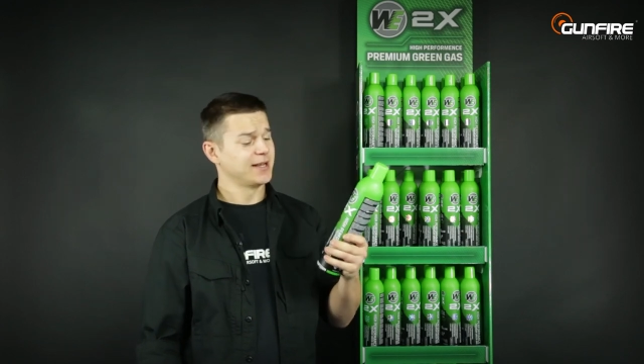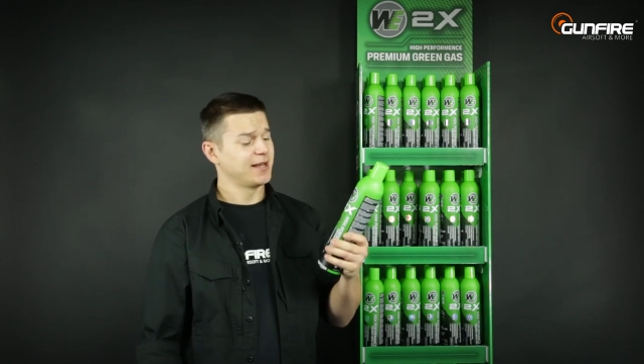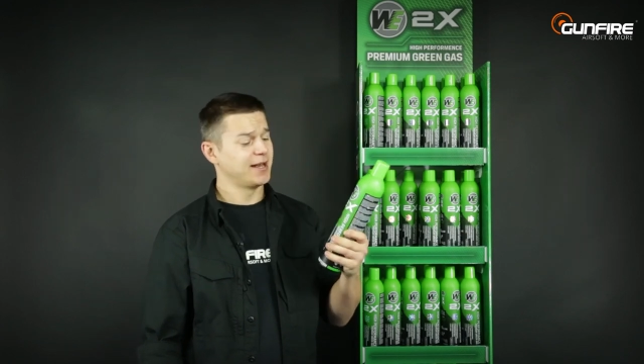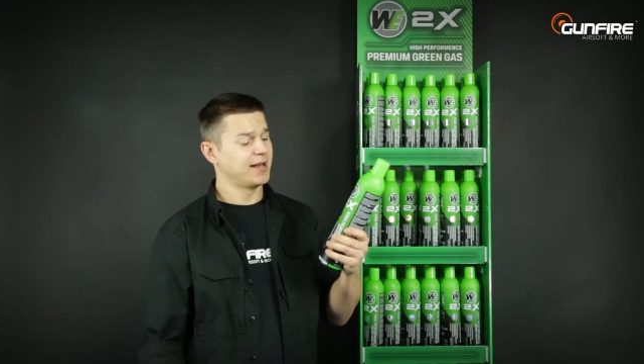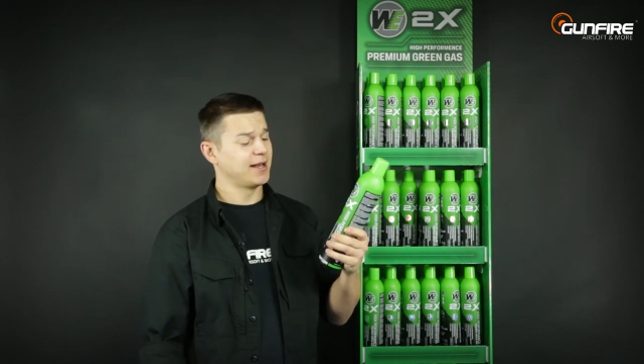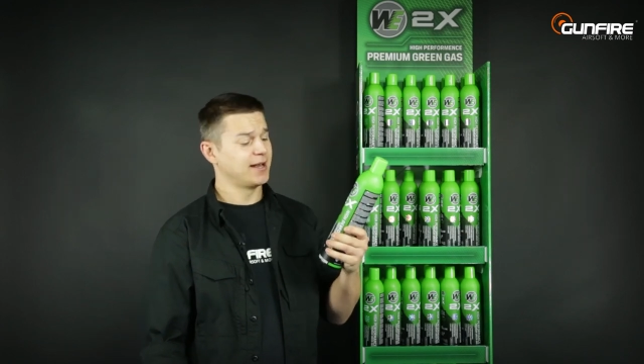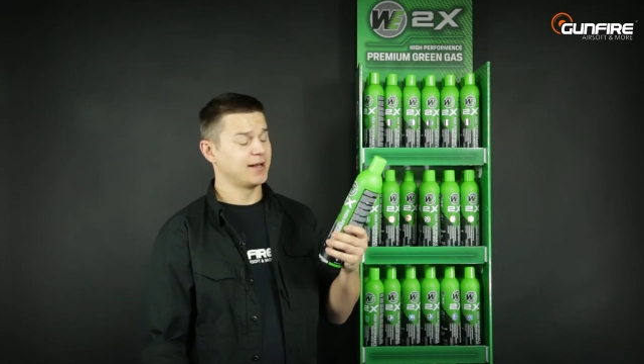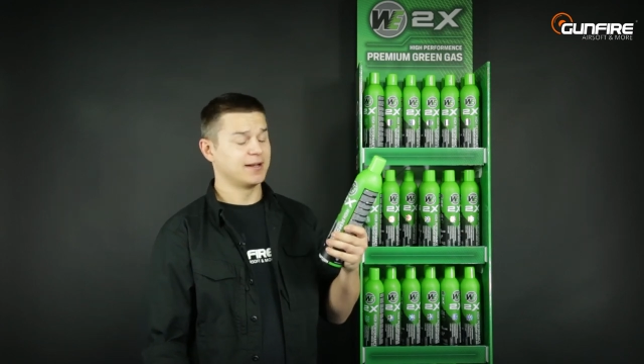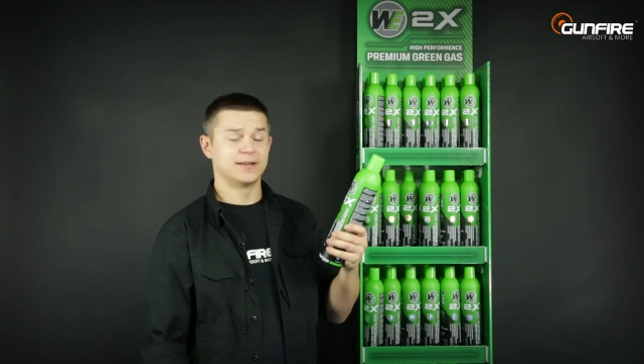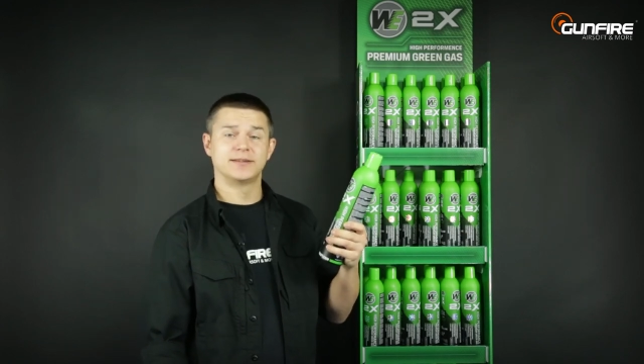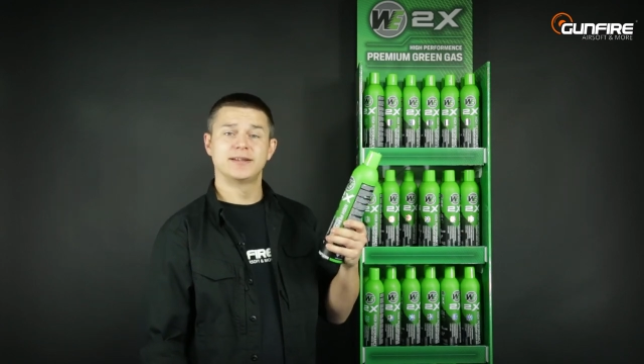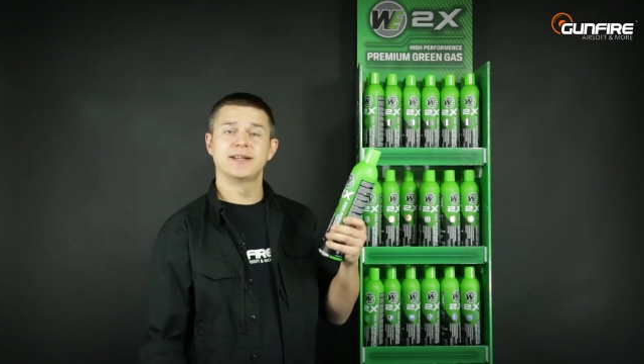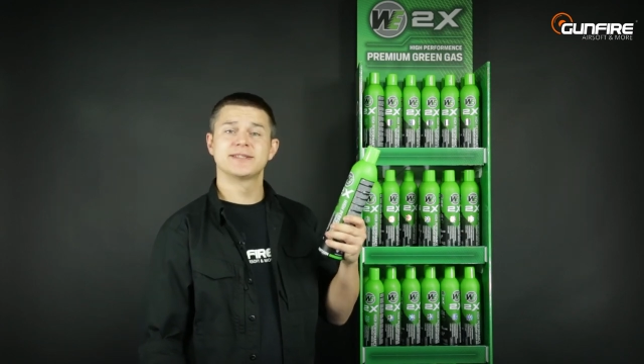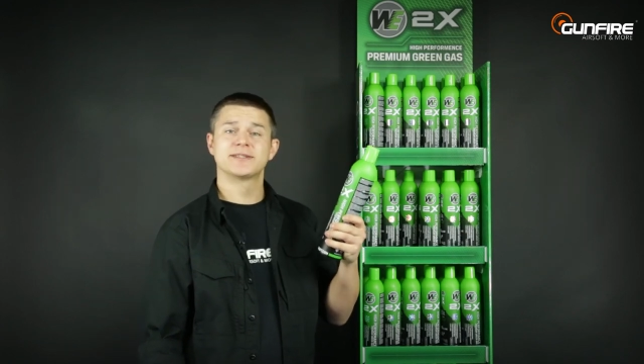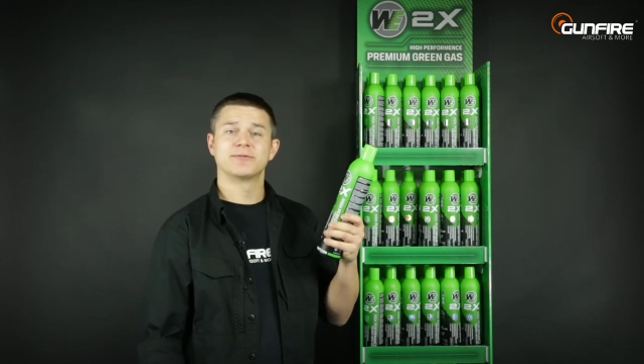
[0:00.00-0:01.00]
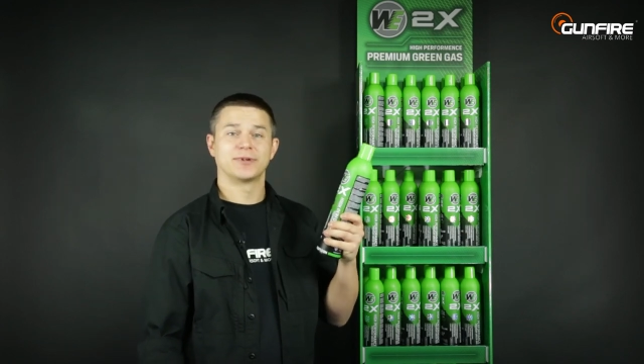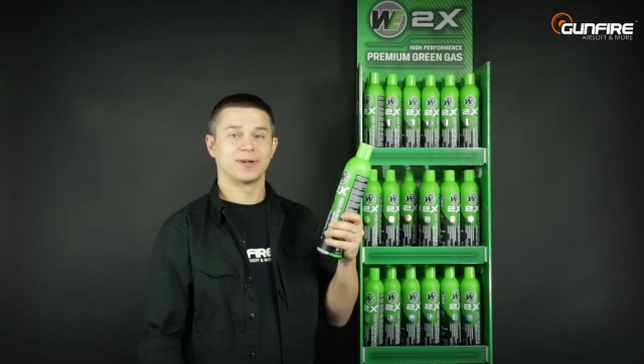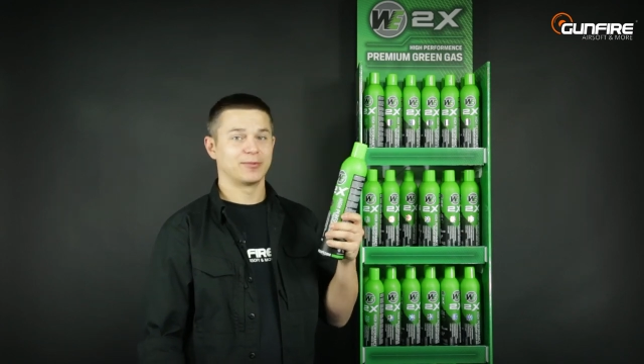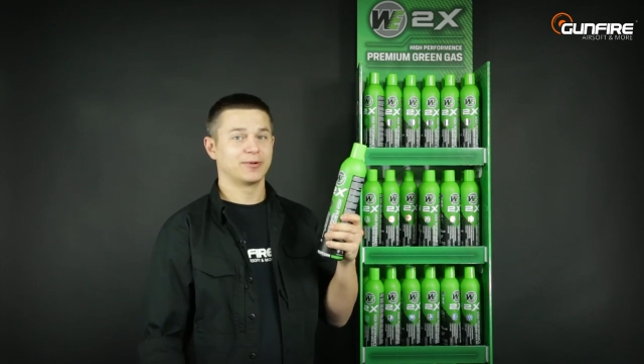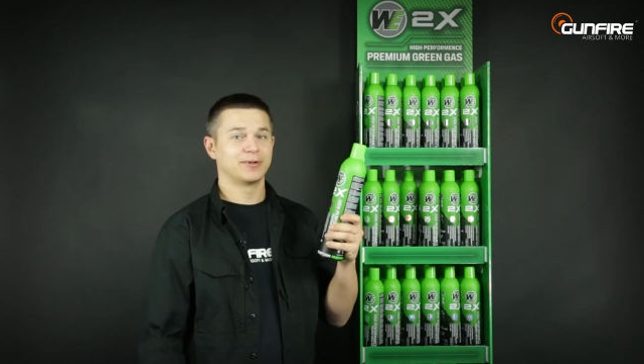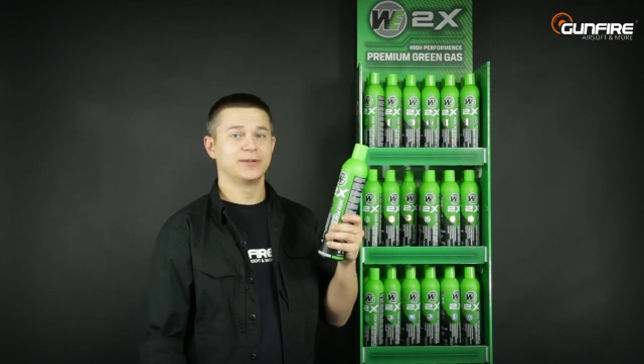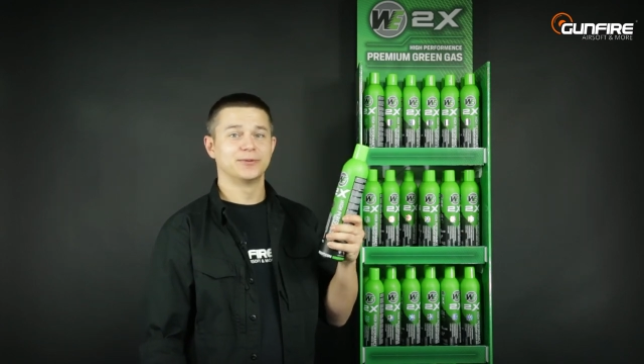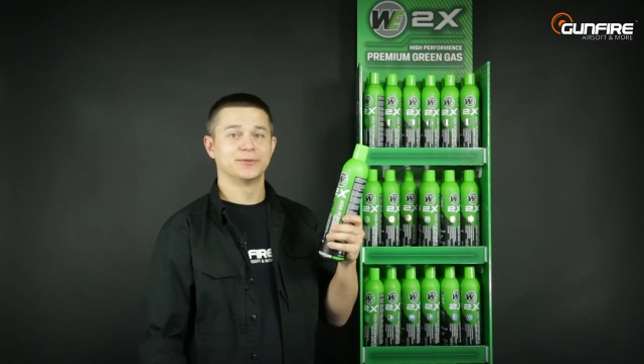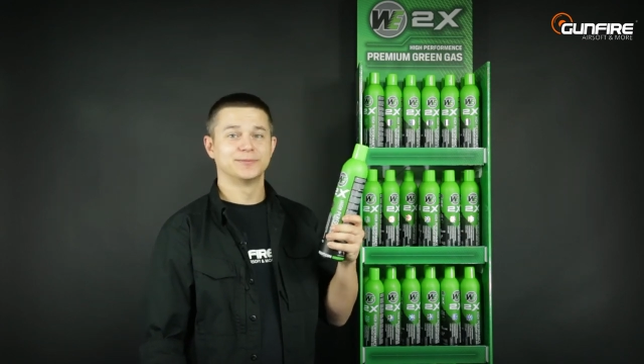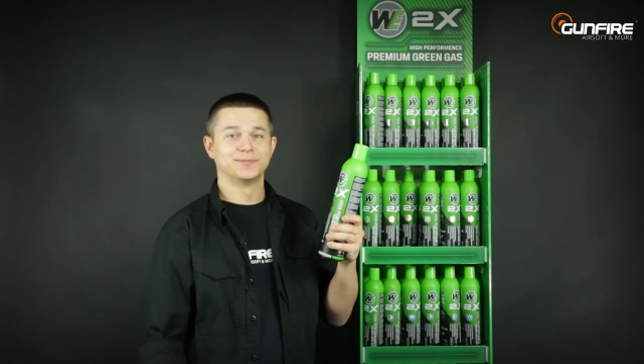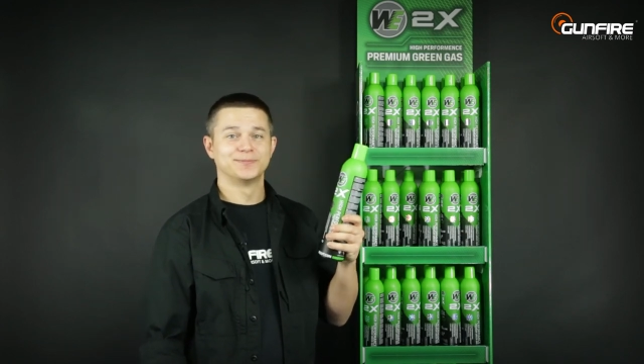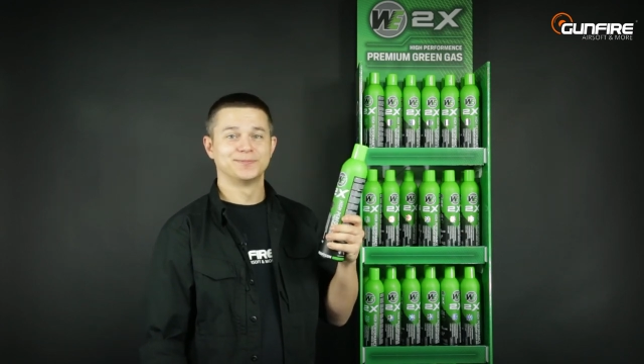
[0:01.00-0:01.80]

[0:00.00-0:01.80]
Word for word: And that's what I'm gonna do.